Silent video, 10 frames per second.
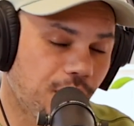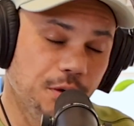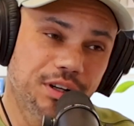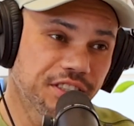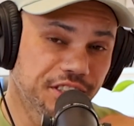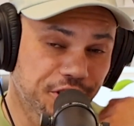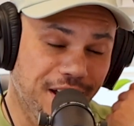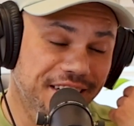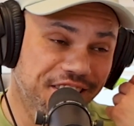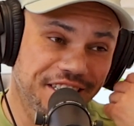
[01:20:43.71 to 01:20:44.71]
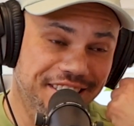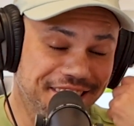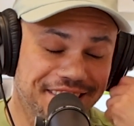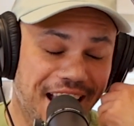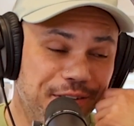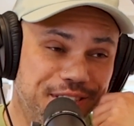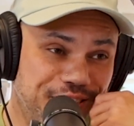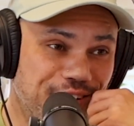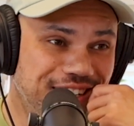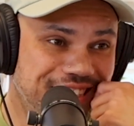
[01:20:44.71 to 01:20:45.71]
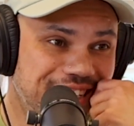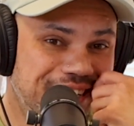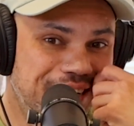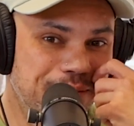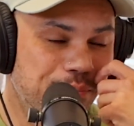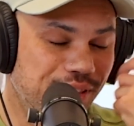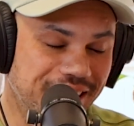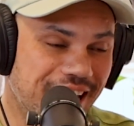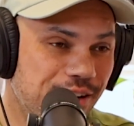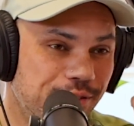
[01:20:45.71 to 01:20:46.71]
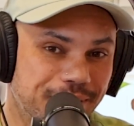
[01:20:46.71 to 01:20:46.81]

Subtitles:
Well, it wasn't a strategy. It's just how it's gone. But like now